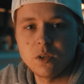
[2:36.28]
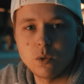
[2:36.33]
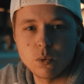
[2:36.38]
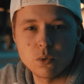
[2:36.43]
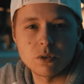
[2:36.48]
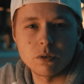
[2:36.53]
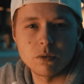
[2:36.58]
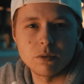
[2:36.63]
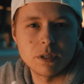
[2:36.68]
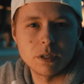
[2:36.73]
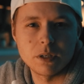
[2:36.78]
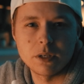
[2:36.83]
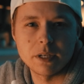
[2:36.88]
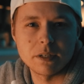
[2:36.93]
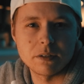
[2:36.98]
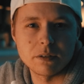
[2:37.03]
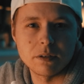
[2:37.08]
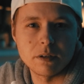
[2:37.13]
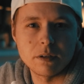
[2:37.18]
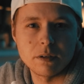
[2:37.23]
Usually you
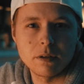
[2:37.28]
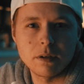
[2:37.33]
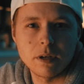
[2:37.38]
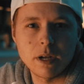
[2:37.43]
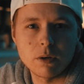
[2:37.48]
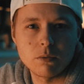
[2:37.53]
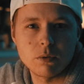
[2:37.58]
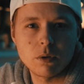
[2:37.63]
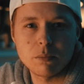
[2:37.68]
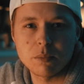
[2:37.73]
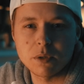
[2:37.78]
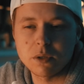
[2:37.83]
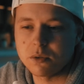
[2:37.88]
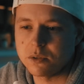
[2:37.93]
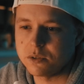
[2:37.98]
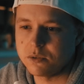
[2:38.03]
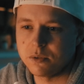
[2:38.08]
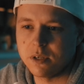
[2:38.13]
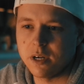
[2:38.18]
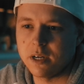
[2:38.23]
get an error
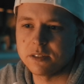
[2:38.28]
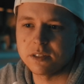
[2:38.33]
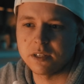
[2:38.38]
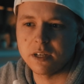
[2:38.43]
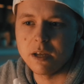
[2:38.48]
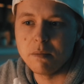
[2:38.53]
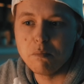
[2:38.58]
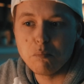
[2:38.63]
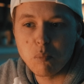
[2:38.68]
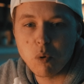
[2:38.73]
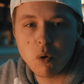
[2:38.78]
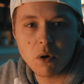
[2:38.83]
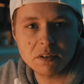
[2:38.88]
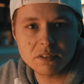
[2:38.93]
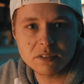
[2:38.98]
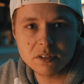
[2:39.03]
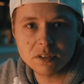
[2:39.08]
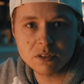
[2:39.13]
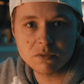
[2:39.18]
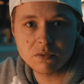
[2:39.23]
because you can't
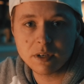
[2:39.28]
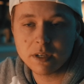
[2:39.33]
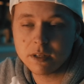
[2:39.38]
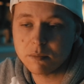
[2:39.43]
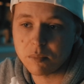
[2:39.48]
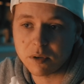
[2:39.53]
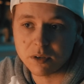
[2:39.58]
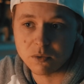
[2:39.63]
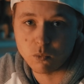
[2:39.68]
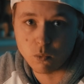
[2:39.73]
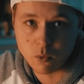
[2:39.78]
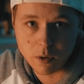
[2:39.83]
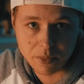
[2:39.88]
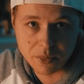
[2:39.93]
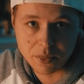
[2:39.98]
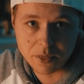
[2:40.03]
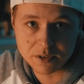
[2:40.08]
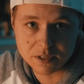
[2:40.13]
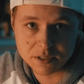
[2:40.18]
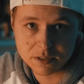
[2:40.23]
import this file, but
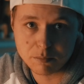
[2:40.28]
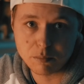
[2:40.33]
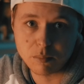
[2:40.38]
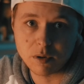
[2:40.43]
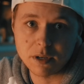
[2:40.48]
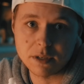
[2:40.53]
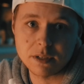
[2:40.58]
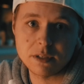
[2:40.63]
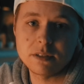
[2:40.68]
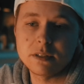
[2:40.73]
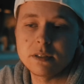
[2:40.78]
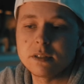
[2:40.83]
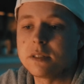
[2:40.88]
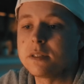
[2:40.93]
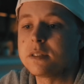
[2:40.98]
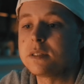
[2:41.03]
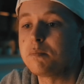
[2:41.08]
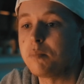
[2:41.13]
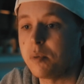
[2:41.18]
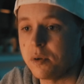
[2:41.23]
with this plugin it
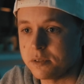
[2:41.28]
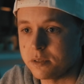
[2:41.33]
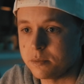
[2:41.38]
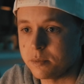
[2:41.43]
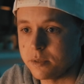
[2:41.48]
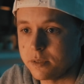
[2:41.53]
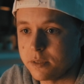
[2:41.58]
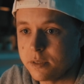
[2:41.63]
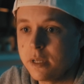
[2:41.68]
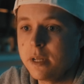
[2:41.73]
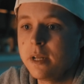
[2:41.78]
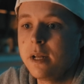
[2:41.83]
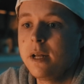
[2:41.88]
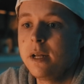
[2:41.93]
is possible.